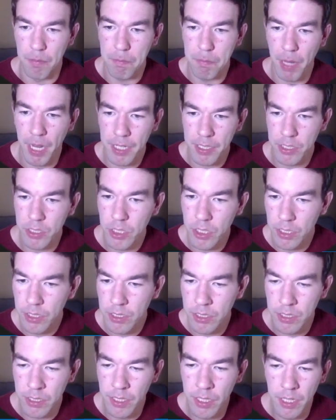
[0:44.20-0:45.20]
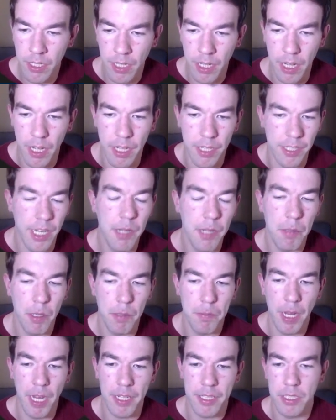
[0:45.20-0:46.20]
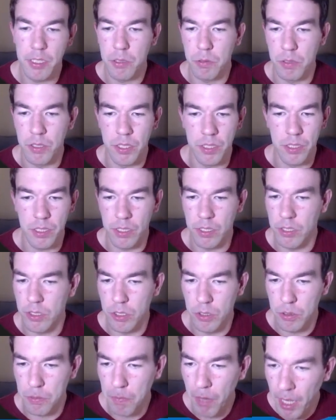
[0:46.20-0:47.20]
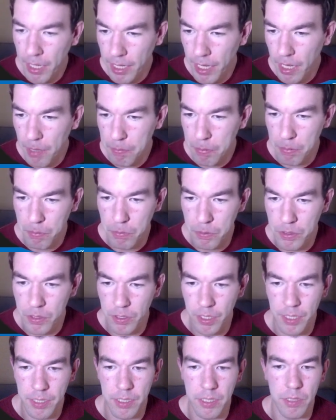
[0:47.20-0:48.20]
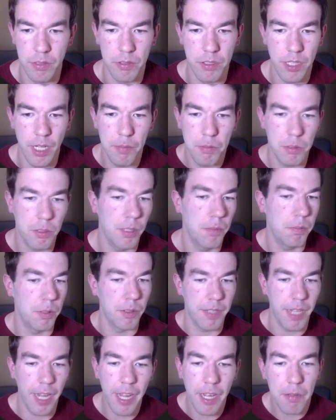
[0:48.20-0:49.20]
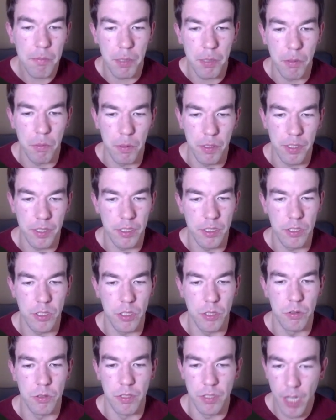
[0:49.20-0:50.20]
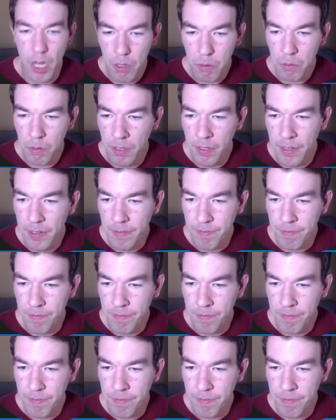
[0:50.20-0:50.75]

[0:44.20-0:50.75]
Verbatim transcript: packages, name our package, we're just going to choose my app. Would you like to use TypeScript? You can, but we're going to choose no.